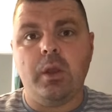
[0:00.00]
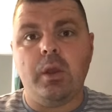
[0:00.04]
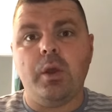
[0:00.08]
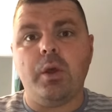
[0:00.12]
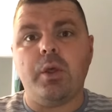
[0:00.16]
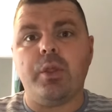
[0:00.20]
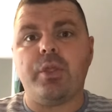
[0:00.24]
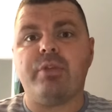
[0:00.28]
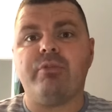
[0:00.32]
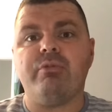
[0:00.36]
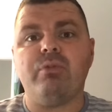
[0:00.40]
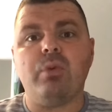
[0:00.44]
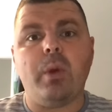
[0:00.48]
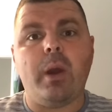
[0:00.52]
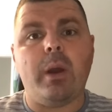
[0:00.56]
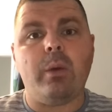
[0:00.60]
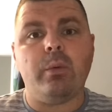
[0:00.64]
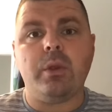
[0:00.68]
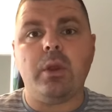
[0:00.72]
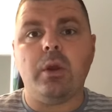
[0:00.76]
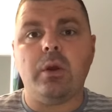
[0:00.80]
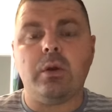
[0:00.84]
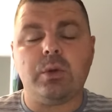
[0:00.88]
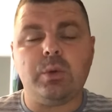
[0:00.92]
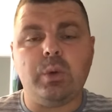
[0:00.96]
Throughout your
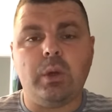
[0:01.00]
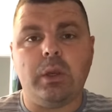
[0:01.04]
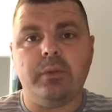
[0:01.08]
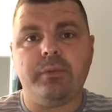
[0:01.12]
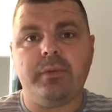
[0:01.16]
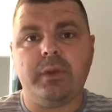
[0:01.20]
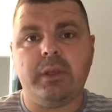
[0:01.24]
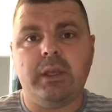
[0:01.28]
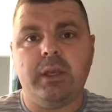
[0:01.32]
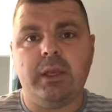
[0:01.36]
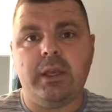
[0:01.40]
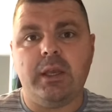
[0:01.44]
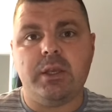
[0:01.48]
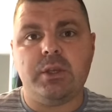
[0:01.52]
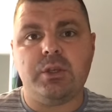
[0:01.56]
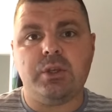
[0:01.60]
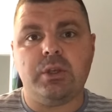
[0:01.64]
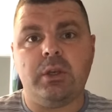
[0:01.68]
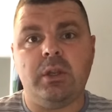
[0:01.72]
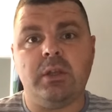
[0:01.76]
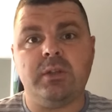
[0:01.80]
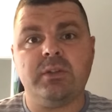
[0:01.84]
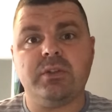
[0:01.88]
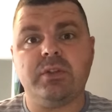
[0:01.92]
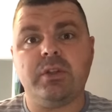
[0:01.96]
qualification
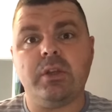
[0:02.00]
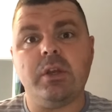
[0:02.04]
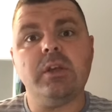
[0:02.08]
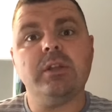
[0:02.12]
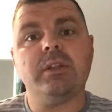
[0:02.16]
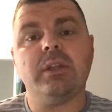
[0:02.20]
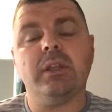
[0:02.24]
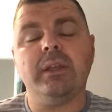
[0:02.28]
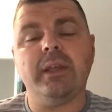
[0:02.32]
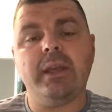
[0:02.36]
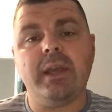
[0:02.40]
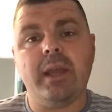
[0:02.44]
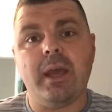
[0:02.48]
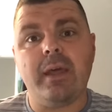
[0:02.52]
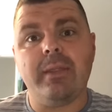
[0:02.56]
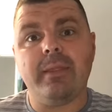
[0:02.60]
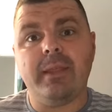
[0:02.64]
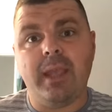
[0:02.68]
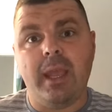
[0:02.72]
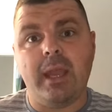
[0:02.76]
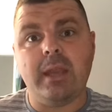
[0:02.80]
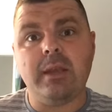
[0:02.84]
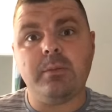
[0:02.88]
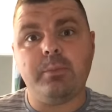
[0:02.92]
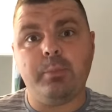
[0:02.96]
and certainly at the
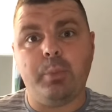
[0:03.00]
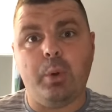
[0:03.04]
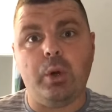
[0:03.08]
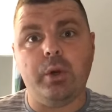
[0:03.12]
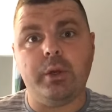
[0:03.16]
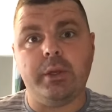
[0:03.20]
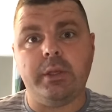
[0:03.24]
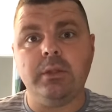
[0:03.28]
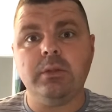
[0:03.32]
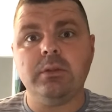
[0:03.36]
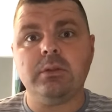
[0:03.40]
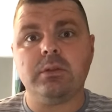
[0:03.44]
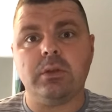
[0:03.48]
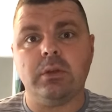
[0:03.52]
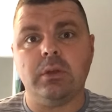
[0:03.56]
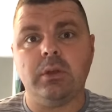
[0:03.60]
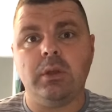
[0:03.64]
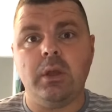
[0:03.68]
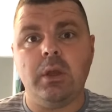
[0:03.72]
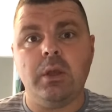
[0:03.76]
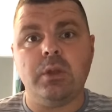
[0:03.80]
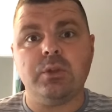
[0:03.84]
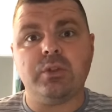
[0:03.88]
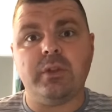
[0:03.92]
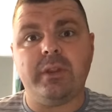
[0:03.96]
end point,
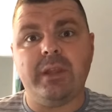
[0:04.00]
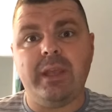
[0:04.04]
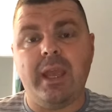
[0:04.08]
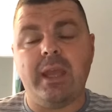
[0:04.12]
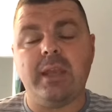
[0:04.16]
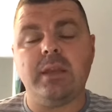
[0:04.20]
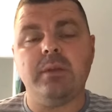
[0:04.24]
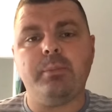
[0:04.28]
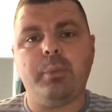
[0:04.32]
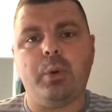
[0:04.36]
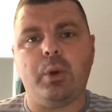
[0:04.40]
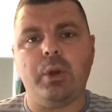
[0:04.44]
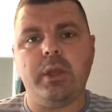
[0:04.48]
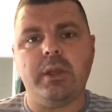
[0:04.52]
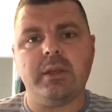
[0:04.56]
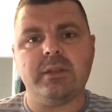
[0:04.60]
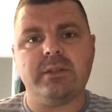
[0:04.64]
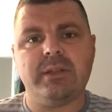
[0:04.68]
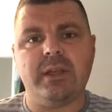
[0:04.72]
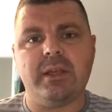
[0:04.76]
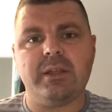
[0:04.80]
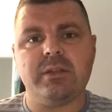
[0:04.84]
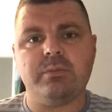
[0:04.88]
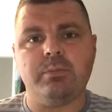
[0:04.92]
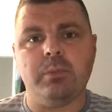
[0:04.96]
so the end point
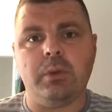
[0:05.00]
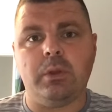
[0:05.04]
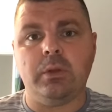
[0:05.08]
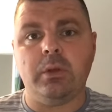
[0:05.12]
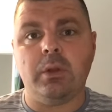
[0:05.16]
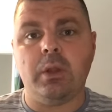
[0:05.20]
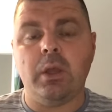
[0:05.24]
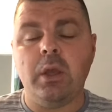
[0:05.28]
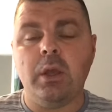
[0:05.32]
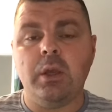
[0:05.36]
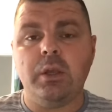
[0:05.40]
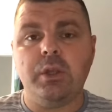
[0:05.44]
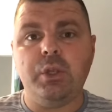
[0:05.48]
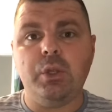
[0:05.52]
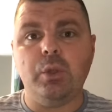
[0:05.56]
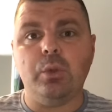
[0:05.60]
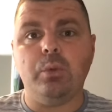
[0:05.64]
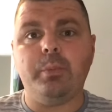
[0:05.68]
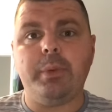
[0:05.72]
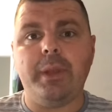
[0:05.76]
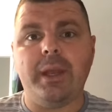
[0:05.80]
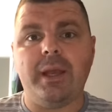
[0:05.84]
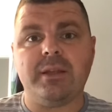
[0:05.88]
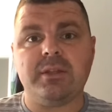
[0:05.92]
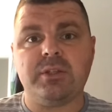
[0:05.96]
assessment, you'll be
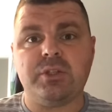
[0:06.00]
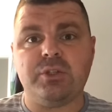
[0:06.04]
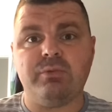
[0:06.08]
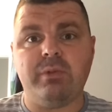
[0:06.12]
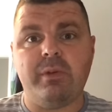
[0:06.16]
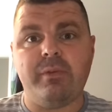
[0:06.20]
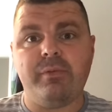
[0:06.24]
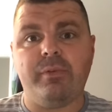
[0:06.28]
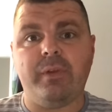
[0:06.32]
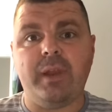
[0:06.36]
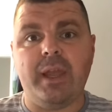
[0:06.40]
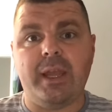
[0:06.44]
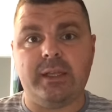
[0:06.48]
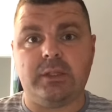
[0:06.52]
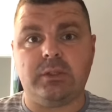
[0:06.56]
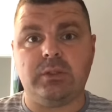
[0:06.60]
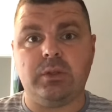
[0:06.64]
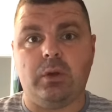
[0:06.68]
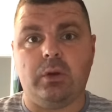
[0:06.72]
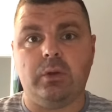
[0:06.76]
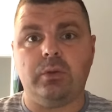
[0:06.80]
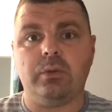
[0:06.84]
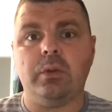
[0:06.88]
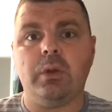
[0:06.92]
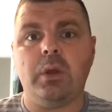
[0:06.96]
asked to reflect
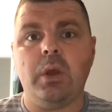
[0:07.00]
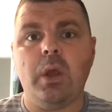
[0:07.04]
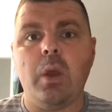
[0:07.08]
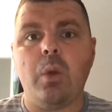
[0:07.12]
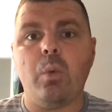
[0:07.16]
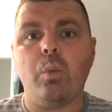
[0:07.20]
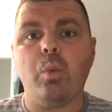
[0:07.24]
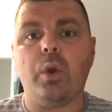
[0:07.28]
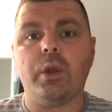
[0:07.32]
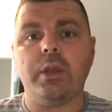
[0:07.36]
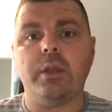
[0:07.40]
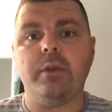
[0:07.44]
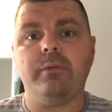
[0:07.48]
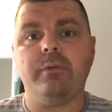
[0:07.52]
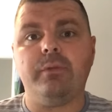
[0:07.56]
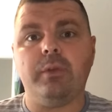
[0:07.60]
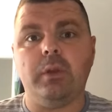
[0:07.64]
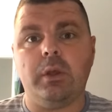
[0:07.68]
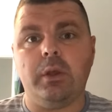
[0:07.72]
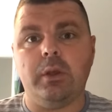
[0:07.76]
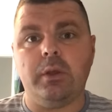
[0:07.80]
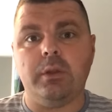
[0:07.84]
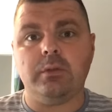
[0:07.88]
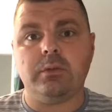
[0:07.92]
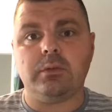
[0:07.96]
on what you've
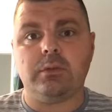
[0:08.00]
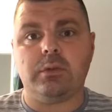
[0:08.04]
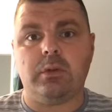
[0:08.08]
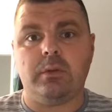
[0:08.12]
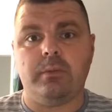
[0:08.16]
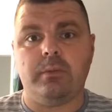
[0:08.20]
learnt,